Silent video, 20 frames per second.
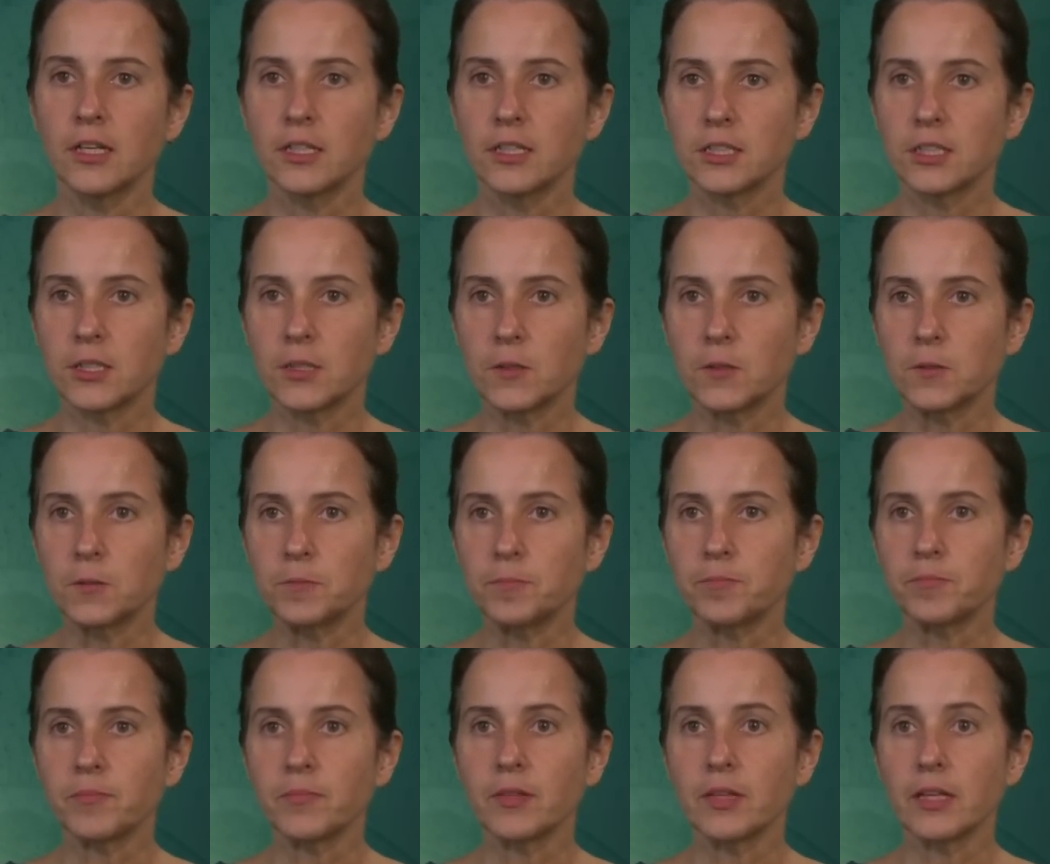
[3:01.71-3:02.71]

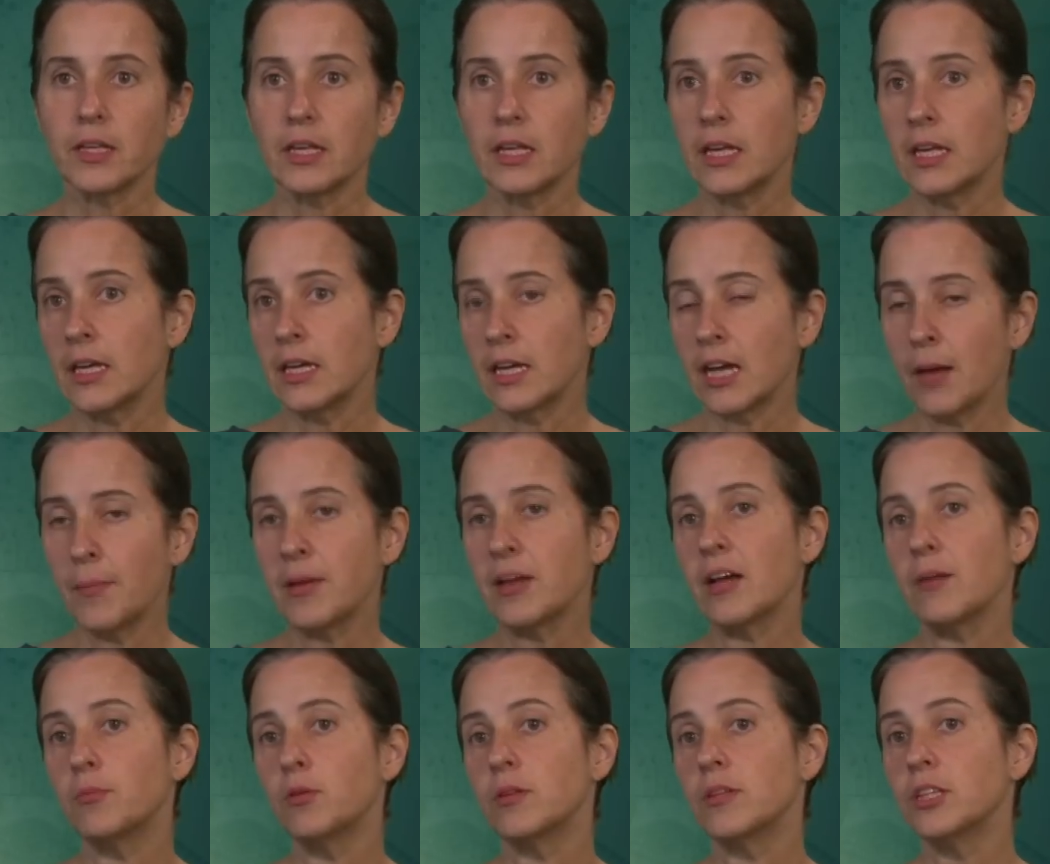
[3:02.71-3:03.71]
So in coming
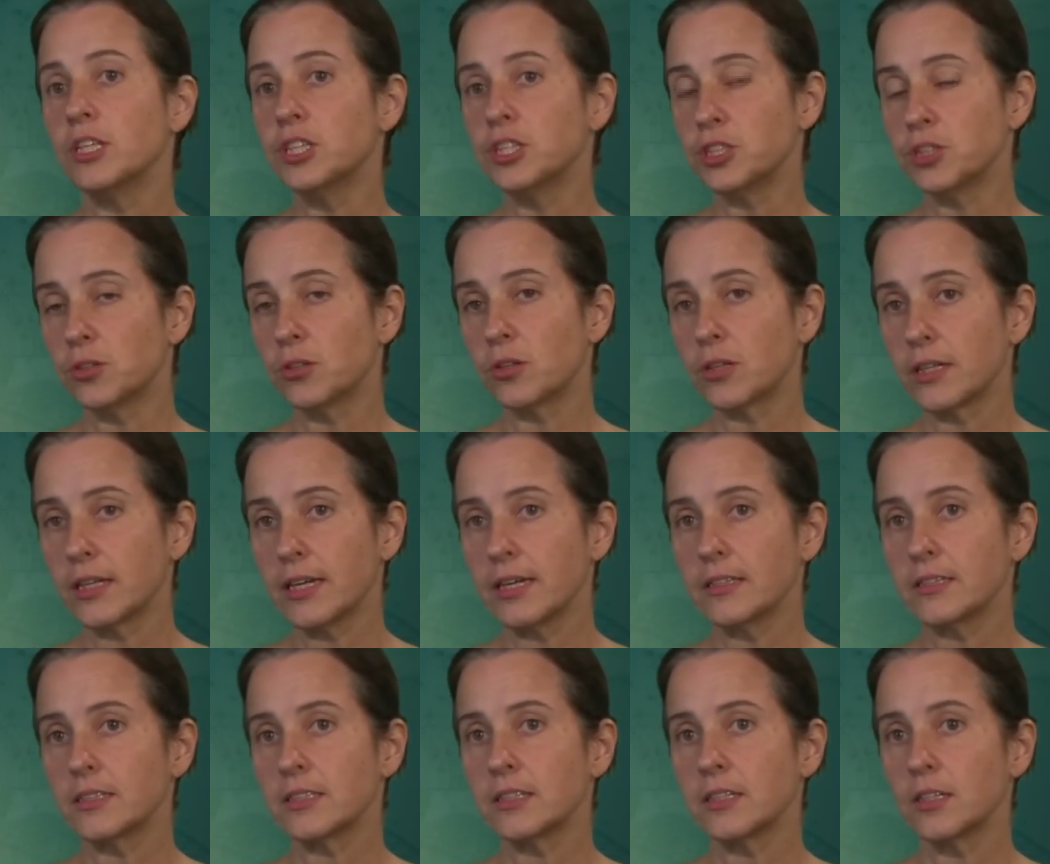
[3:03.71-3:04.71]
up with these
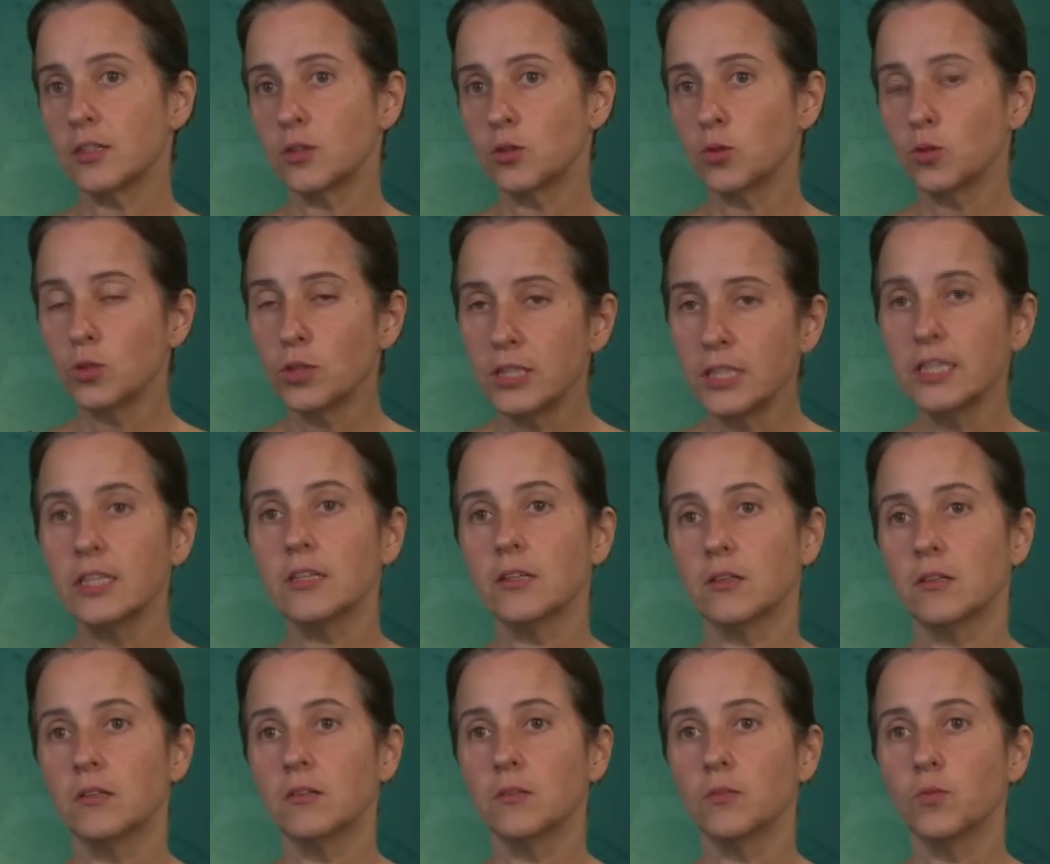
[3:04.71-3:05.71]
shortcuts to
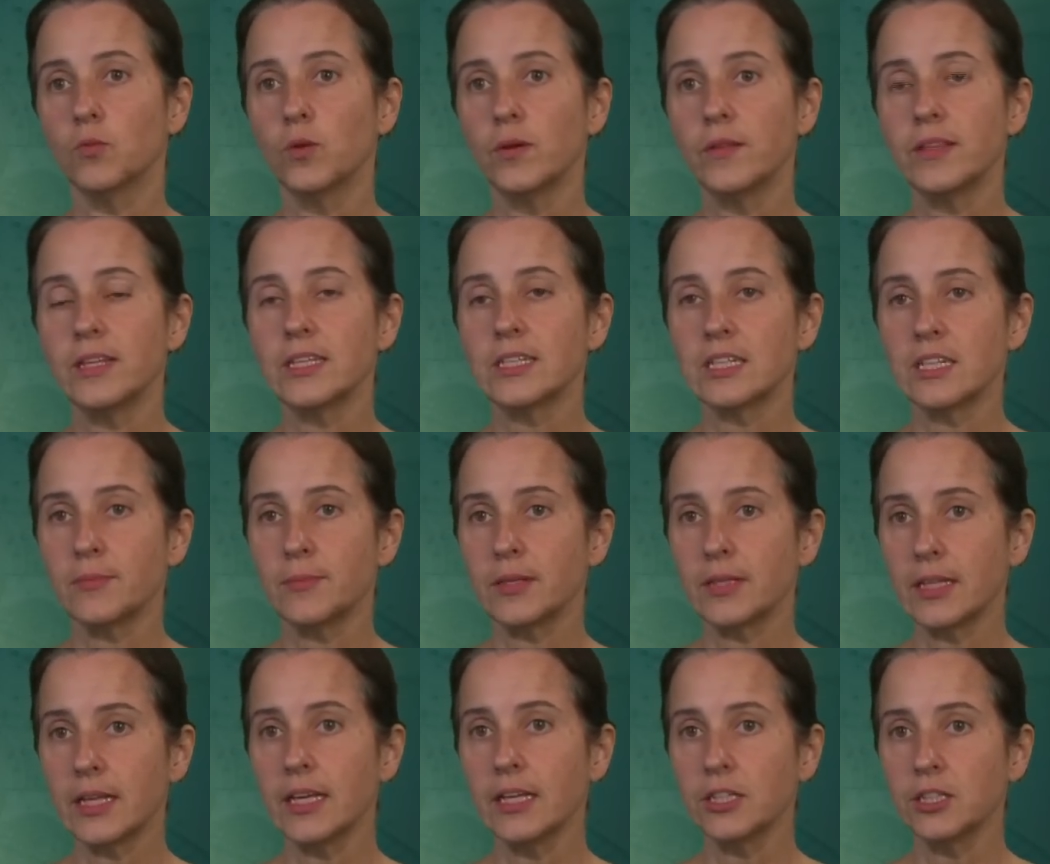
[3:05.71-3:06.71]
deal with these
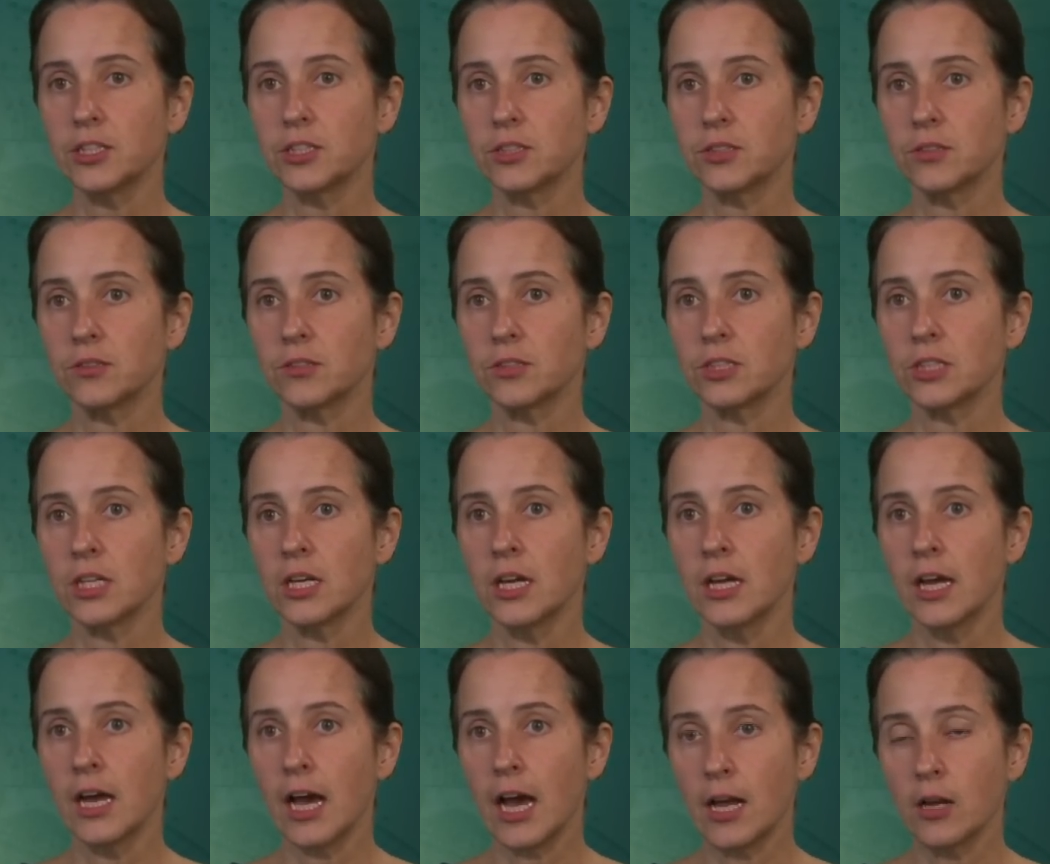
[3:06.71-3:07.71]
limitations,
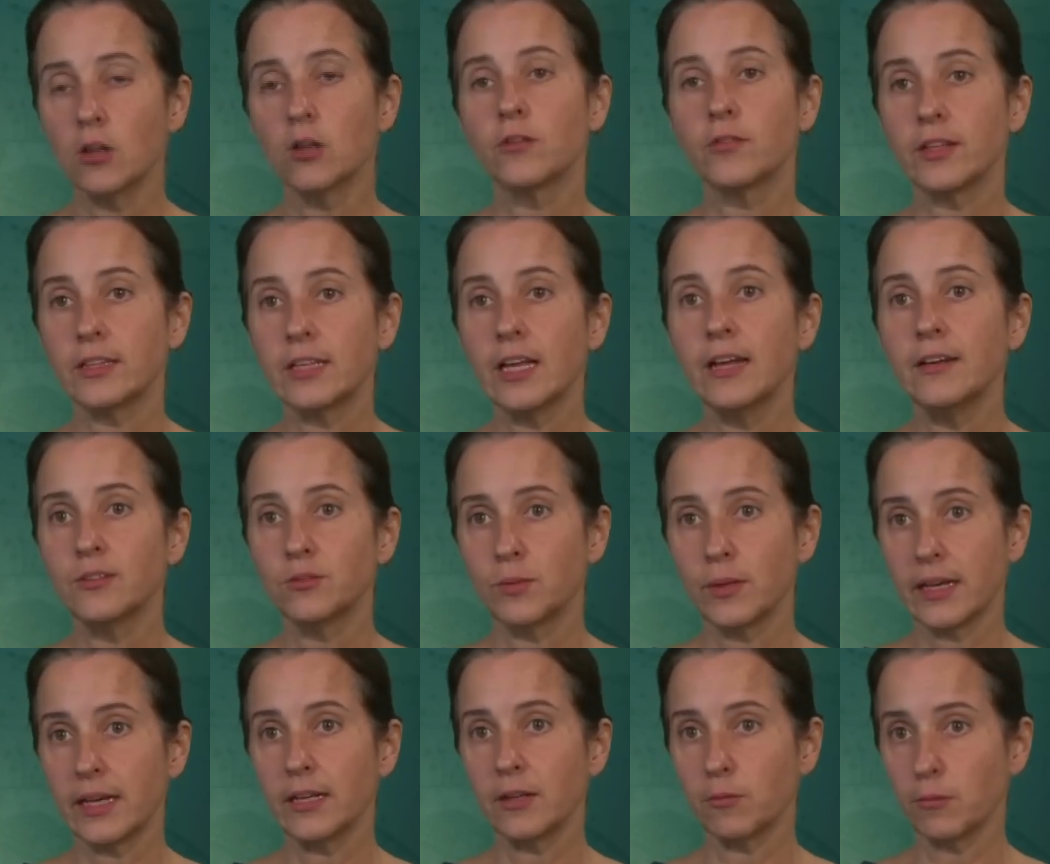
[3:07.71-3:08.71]
a lot of the times
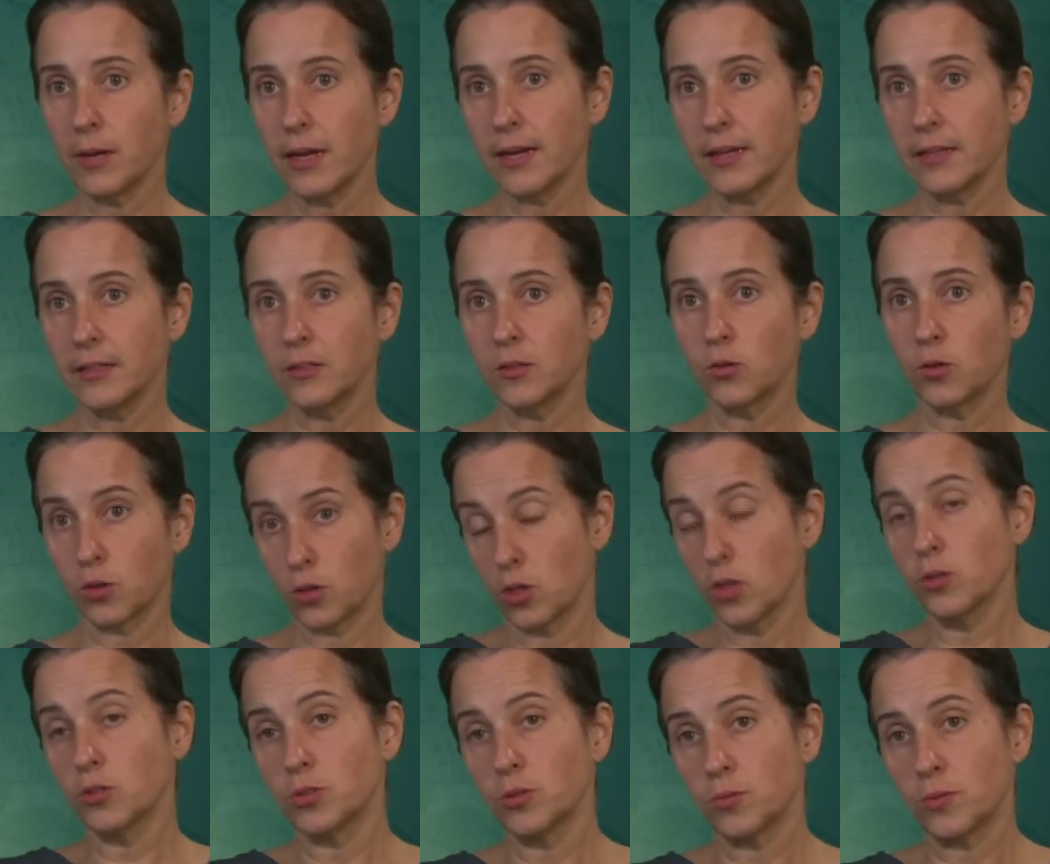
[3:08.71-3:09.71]
we get it right or
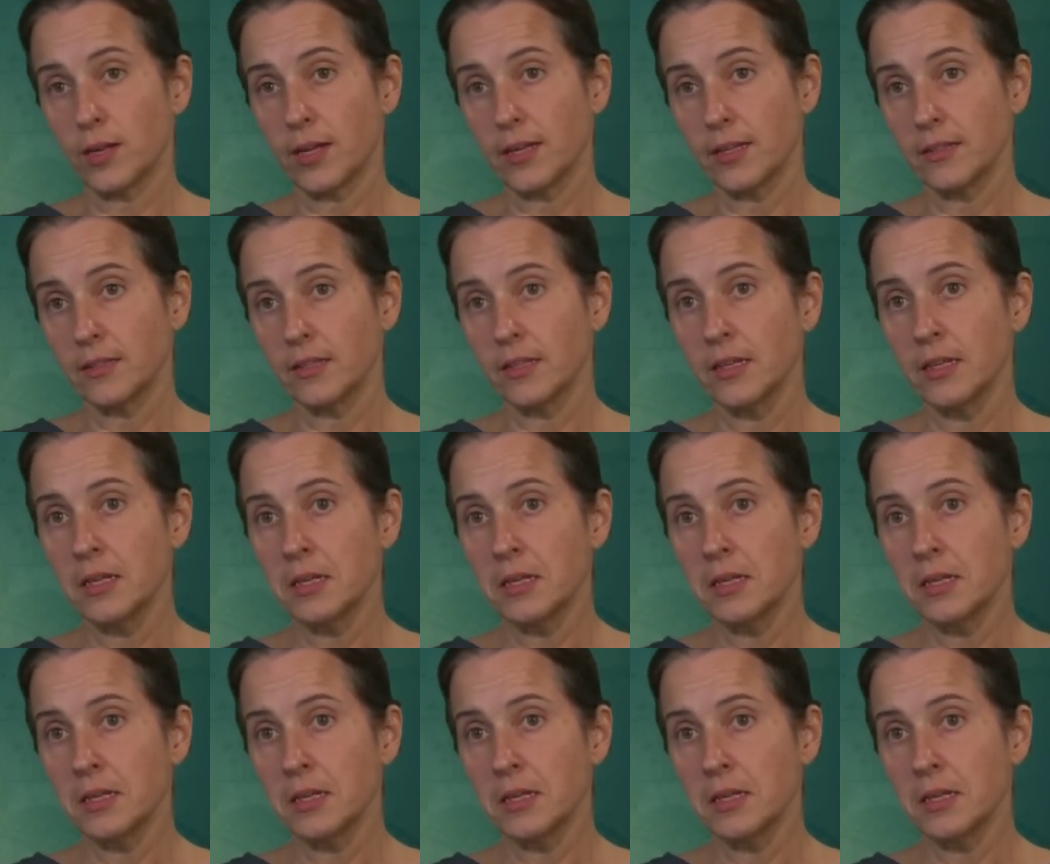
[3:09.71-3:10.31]
close to right,